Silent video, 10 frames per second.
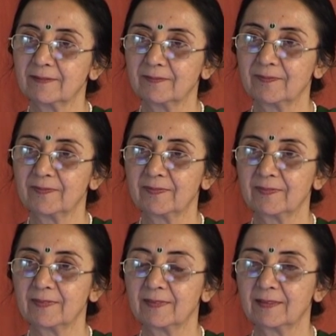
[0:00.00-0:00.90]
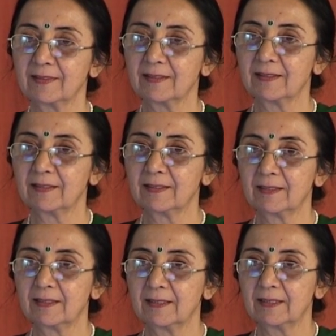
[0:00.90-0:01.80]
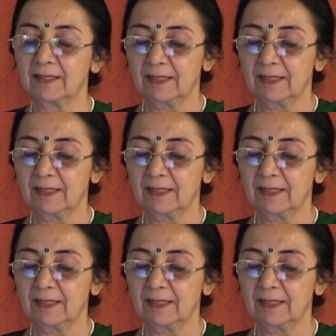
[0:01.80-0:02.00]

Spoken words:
[no speech]